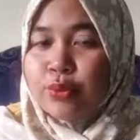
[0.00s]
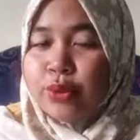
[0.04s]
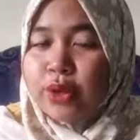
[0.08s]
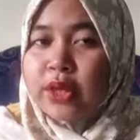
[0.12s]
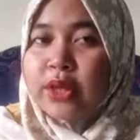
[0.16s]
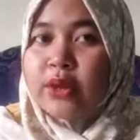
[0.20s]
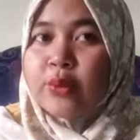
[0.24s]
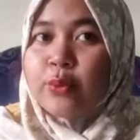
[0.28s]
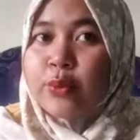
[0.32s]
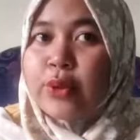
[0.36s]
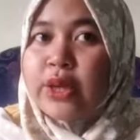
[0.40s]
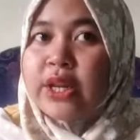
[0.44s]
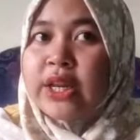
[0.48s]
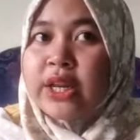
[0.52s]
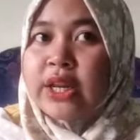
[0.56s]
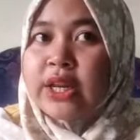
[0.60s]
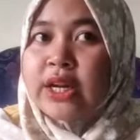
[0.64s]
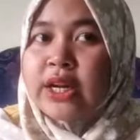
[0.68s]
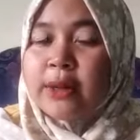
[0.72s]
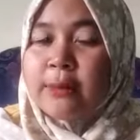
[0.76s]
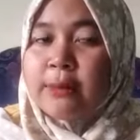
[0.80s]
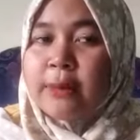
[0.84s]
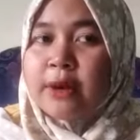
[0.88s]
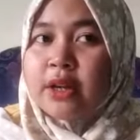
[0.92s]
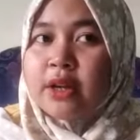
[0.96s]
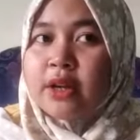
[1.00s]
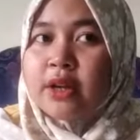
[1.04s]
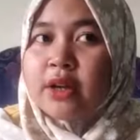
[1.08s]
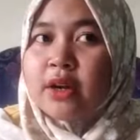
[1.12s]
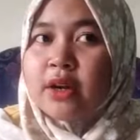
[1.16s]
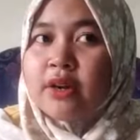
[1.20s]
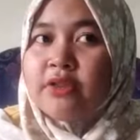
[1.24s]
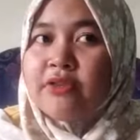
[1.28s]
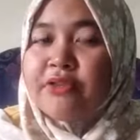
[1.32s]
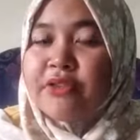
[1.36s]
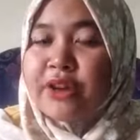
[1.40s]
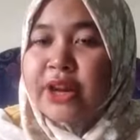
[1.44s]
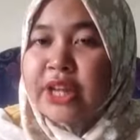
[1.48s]
we learn about
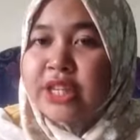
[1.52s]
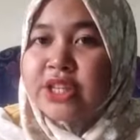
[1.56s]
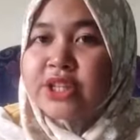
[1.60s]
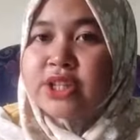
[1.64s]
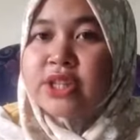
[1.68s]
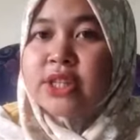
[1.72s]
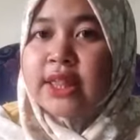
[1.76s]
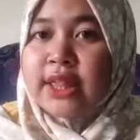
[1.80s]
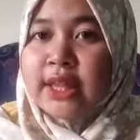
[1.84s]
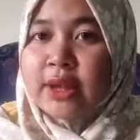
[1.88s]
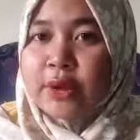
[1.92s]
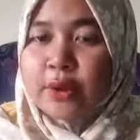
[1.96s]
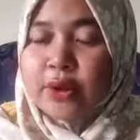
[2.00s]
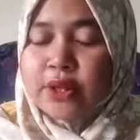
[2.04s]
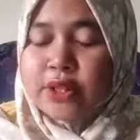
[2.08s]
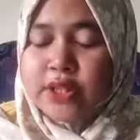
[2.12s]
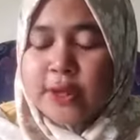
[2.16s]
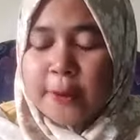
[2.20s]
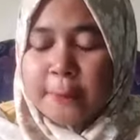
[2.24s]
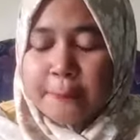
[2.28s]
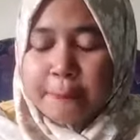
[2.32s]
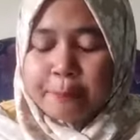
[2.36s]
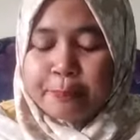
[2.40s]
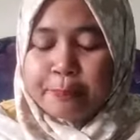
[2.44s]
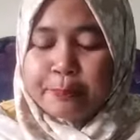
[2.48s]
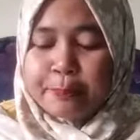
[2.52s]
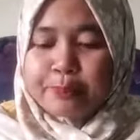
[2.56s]
French language,